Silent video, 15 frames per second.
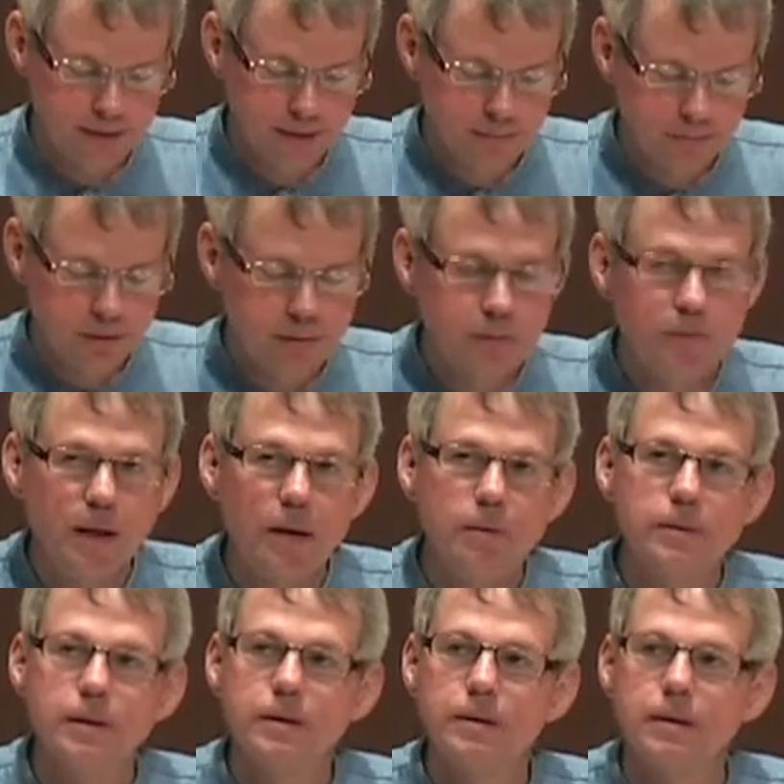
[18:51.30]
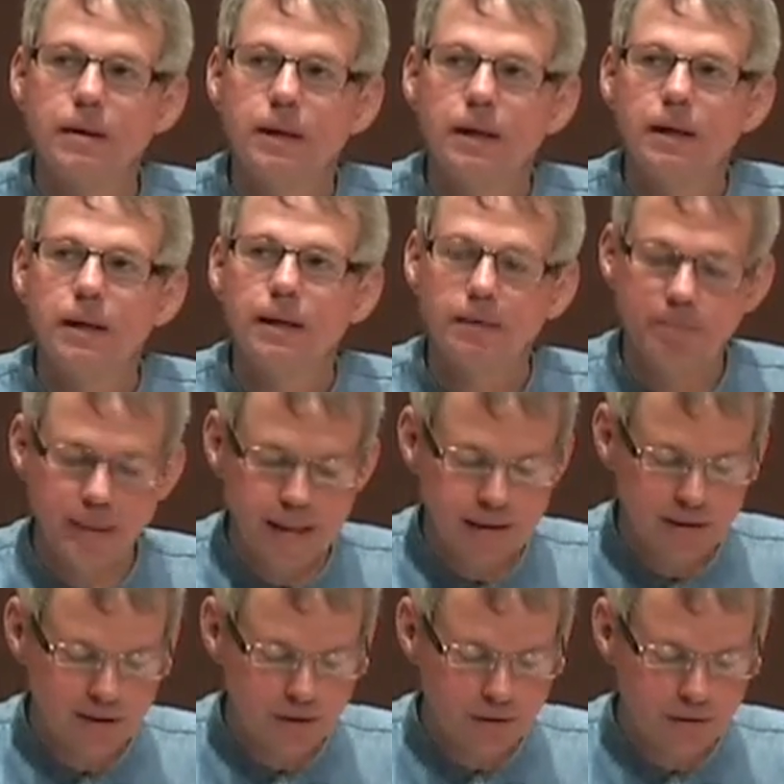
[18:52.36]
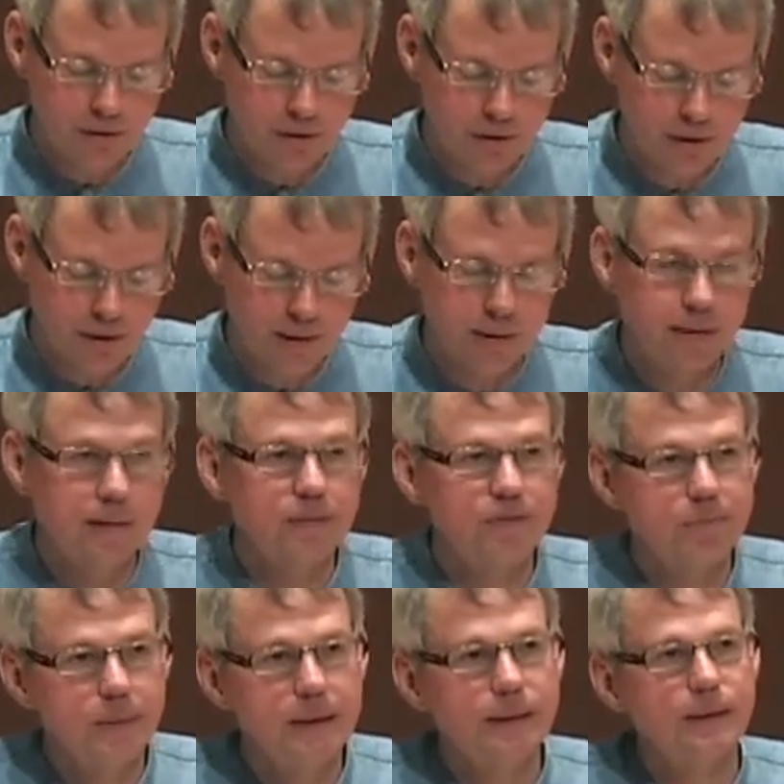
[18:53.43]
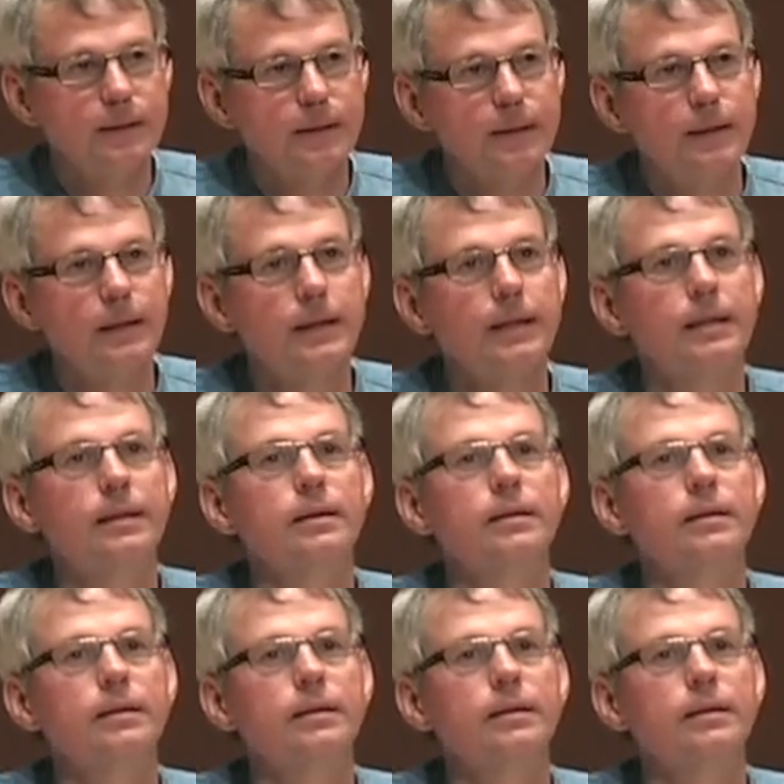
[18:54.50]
blue notes and a mason jar of mint tea.